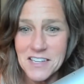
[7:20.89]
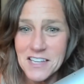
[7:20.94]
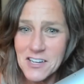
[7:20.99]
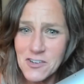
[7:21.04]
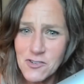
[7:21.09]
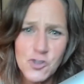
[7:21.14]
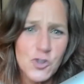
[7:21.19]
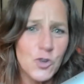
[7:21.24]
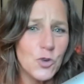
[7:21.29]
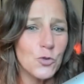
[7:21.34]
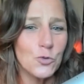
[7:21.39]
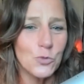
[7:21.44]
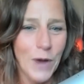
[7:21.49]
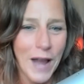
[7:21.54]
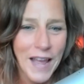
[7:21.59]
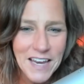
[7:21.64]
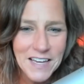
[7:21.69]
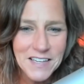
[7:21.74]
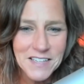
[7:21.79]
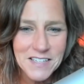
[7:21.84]
It is your
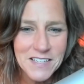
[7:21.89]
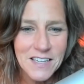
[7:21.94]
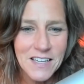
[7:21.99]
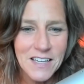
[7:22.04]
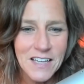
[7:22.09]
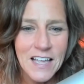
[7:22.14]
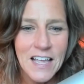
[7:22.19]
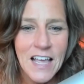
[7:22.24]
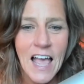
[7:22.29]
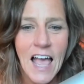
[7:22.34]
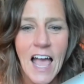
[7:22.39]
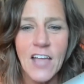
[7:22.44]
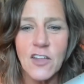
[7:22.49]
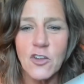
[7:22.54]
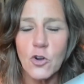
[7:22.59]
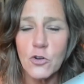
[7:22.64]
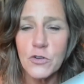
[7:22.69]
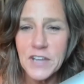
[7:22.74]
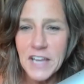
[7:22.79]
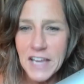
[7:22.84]
right, and
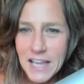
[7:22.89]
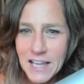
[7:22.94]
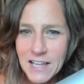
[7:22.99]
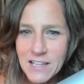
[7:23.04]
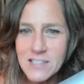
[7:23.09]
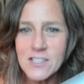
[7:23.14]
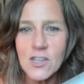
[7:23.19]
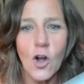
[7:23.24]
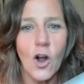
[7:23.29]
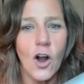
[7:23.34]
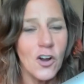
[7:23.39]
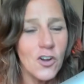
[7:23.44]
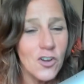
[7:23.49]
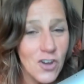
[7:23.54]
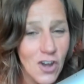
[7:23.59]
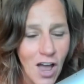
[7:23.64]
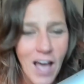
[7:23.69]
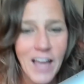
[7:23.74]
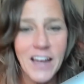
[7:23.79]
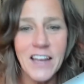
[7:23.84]
your needs are
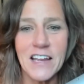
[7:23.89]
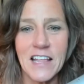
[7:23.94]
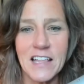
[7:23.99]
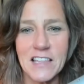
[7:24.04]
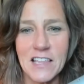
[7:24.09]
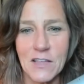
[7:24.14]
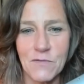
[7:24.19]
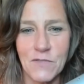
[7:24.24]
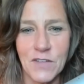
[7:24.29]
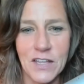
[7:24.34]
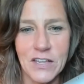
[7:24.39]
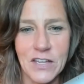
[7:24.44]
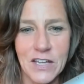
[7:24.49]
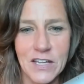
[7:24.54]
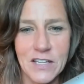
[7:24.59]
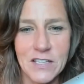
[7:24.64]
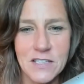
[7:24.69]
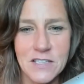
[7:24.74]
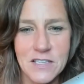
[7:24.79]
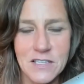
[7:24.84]
not an
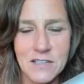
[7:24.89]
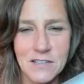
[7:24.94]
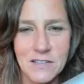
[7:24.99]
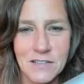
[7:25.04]
inconvenience.